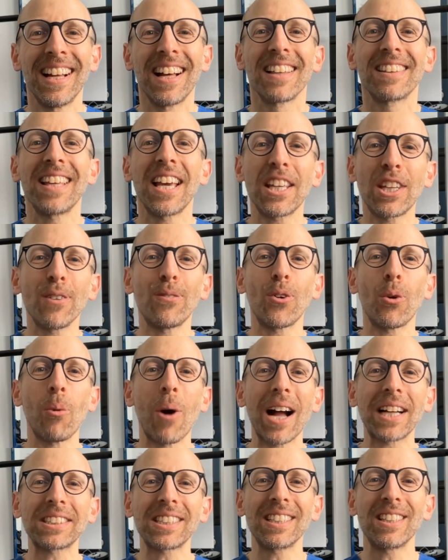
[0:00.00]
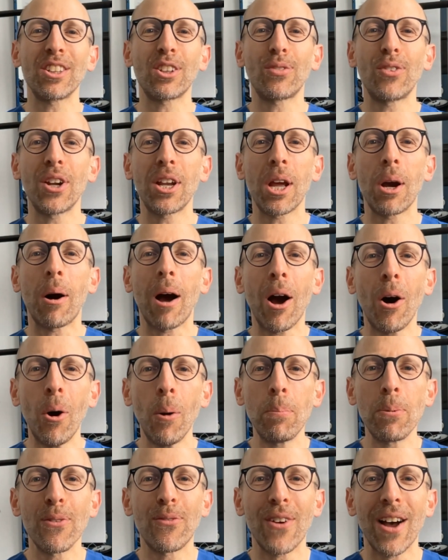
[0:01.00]
Thank you for watching this video. I
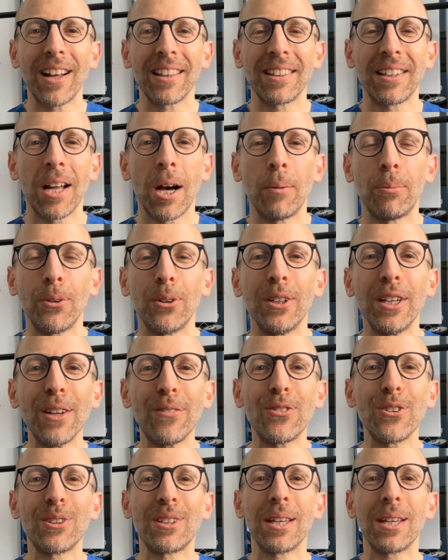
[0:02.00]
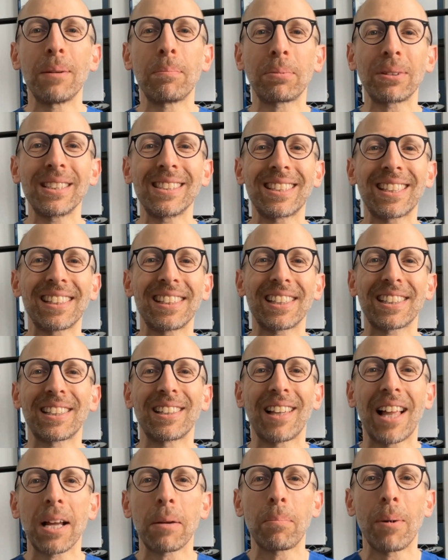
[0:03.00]
hope you found it helpful. If you did, please click the
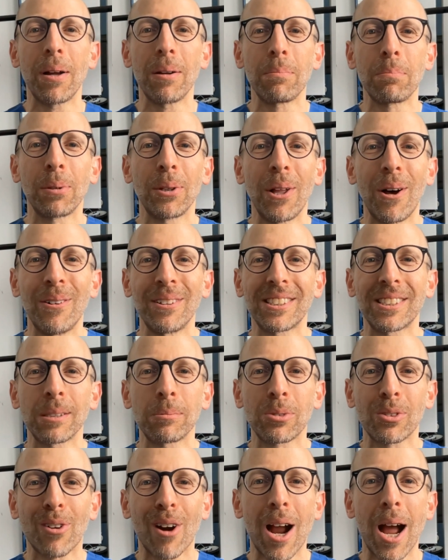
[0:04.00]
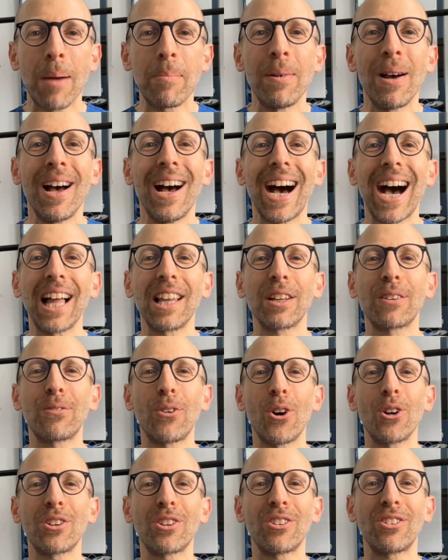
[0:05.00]
like button below and subscribe. I look
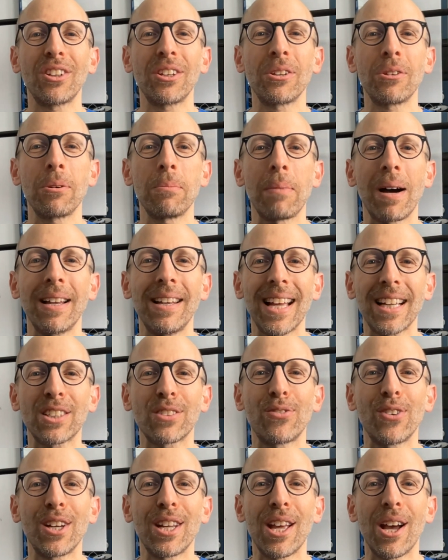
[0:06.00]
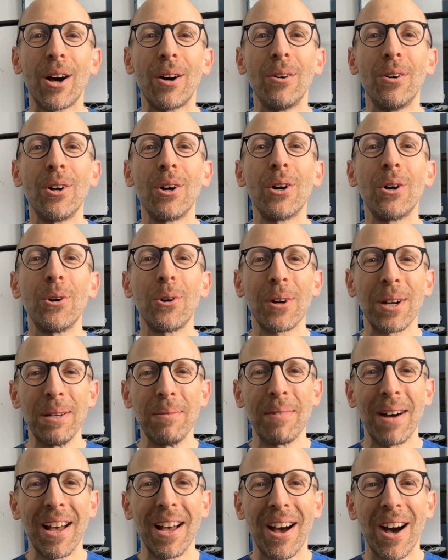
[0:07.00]
forward to seeing you in my next video or
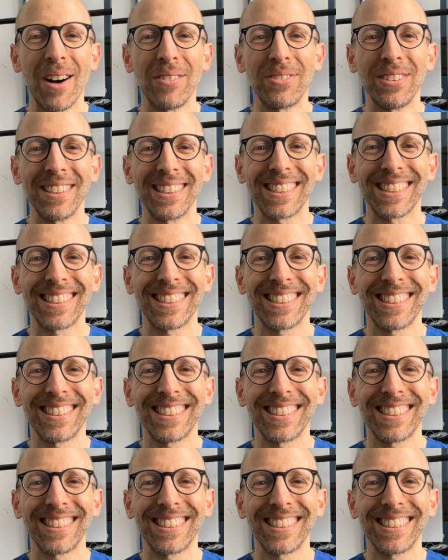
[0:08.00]
in my office.